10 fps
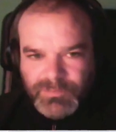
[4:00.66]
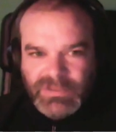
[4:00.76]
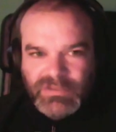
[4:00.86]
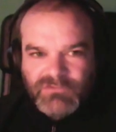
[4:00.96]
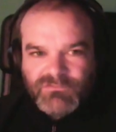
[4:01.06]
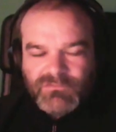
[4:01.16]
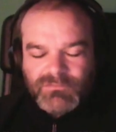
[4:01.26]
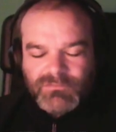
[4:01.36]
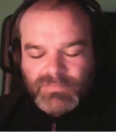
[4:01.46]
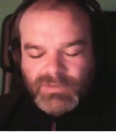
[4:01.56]
topic
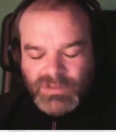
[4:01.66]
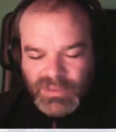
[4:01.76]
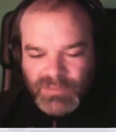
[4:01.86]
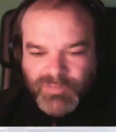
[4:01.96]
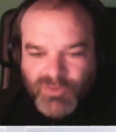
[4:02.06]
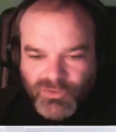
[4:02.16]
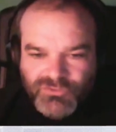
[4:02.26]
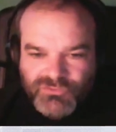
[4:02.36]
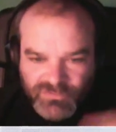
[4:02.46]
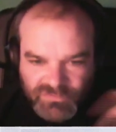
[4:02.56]

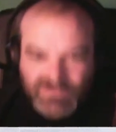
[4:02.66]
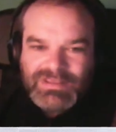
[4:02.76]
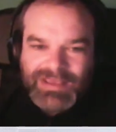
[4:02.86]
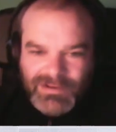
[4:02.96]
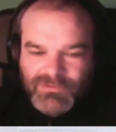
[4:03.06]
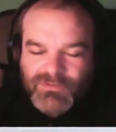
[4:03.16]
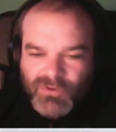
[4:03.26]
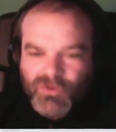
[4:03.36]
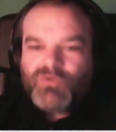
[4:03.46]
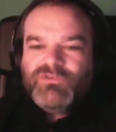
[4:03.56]
able to scale
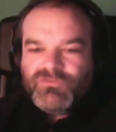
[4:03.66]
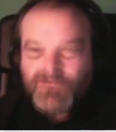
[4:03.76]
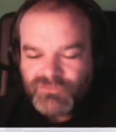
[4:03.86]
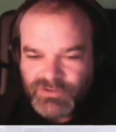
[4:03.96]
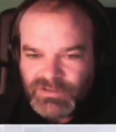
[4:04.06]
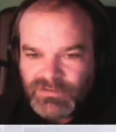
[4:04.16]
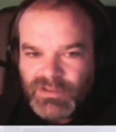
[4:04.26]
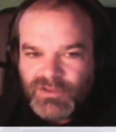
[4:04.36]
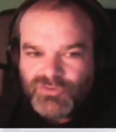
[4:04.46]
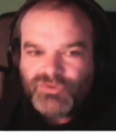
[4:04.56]
horizontally.
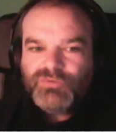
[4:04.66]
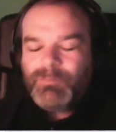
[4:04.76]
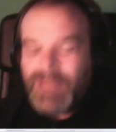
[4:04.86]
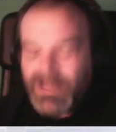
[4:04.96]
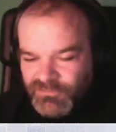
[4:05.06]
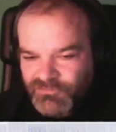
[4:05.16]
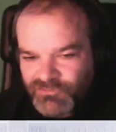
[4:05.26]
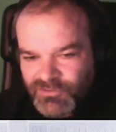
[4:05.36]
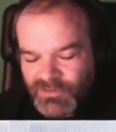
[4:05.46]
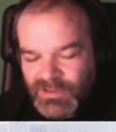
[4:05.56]
The
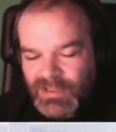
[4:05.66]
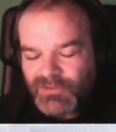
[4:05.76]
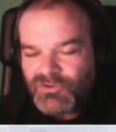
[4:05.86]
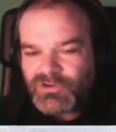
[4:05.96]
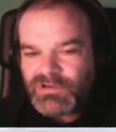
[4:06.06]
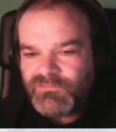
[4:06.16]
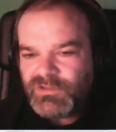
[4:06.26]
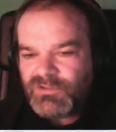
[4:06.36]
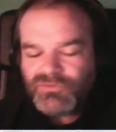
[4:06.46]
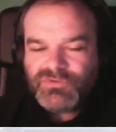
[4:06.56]
partition are not
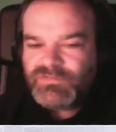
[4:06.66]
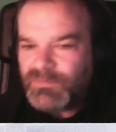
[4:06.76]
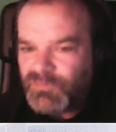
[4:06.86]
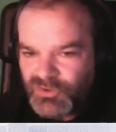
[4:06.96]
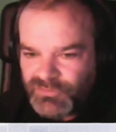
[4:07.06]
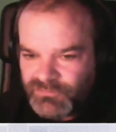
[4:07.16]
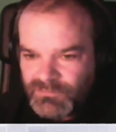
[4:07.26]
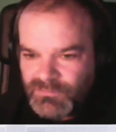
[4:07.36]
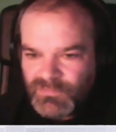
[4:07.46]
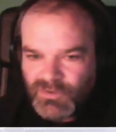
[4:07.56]
living on the same node,
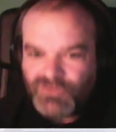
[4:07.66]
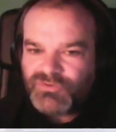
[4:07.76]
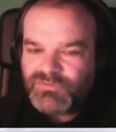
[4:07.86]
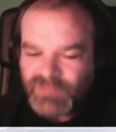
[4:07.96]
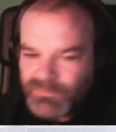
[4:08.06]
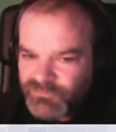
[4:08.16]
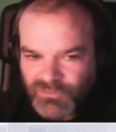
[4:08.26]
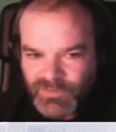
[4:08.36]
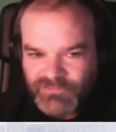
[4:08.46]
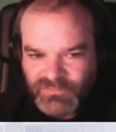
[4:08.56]
on the same
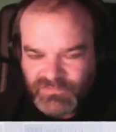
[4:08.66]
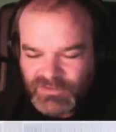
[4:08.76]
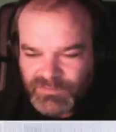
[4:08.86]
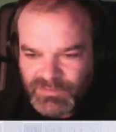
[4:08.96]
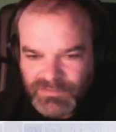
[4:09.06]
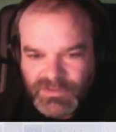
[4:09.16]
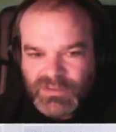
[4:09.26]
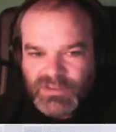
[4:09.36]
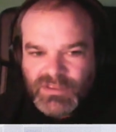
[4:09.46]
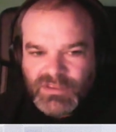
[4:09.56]
storage system.
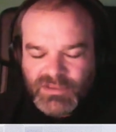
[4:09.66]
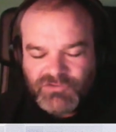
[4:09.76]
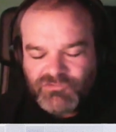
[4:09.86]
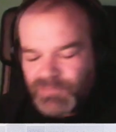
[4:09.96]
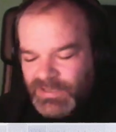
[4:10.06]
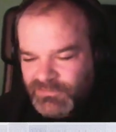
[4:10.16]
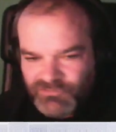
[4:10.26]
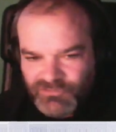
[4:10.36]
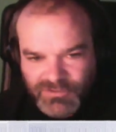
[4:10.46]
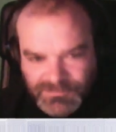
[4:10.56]
Each
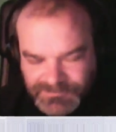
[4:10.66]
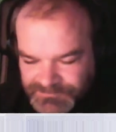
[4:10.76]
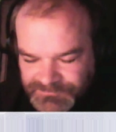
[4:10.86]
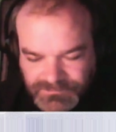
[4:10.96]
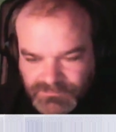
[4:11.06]
partition